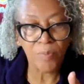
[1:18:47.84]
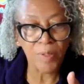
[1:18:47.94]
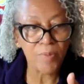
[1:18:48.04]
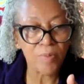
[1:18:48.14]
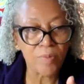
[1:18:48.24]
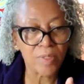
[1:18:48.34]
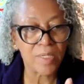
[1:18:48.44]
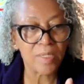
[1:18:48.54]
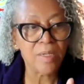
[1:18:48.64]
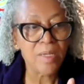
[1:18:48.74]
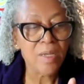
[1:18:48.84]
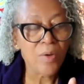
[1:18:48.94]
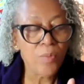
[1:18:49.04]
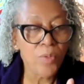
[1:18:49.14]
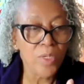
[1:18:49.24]
people can
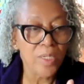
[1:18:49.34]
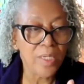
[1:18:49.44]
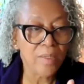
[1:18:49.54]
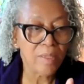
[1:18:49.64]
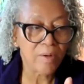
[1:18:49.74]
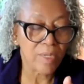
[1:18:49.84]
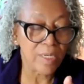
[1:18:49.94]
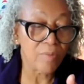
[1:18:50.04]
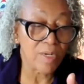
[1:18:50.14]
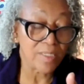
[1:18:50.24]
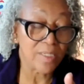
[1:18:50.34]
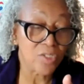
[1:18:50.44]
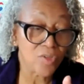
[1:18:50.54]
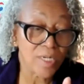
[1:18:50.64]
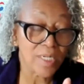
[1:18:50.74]
really, that are interested
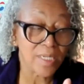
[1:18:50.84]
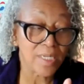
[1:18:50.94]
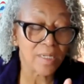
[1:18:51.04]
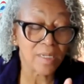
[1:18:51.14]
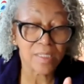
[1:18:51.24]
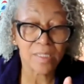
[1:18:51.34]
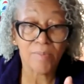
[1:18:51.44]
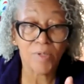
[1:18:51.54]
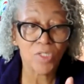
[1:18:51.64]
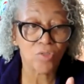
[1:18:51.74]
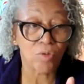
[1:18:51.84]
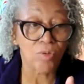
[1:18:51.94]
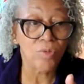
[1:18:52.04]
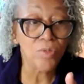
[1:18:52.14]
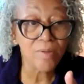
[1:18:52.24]
in trying to get some
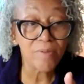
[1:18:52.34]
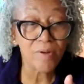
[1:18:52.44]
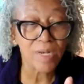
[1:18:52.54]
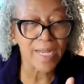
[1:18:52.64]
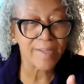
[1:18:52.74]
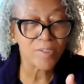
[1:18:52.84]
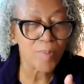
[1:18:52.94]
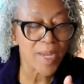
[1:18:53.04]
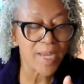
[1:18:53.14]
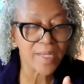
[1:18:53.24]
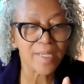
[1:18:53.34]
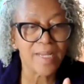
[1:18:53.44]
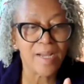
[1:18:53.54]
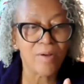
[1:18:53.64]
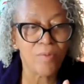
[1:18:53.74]
control of their lives back,
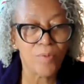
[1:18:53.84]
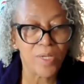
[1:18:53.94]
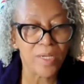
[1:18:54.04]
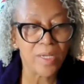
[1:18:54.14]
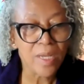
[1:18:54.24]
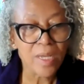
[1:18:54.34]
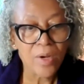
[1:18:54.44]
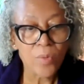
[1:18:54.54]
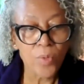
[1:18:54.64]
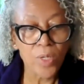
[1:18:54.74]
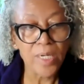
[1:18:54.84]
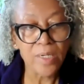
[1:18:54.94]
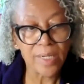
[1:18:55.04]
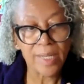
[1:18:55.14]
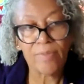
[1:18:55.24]
and how we really
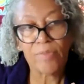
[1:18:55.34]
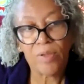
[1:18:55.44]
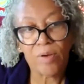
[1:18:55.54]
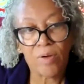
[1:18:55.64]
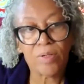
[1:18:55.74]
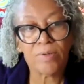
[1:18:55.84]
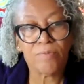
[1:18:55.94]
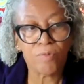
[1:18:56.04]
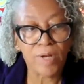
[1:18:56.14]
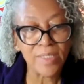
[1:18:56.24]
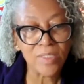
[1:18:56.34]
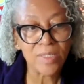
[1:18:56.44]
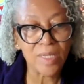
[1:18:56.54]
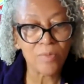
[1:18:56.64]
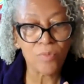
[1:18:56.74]
look at the art of
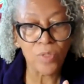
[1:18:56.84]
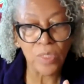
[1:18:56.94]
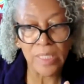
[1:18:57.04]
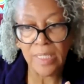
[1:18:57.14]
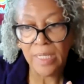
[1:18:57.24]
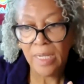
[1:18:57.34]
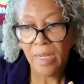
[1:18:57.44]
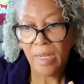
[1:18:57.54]
rest and really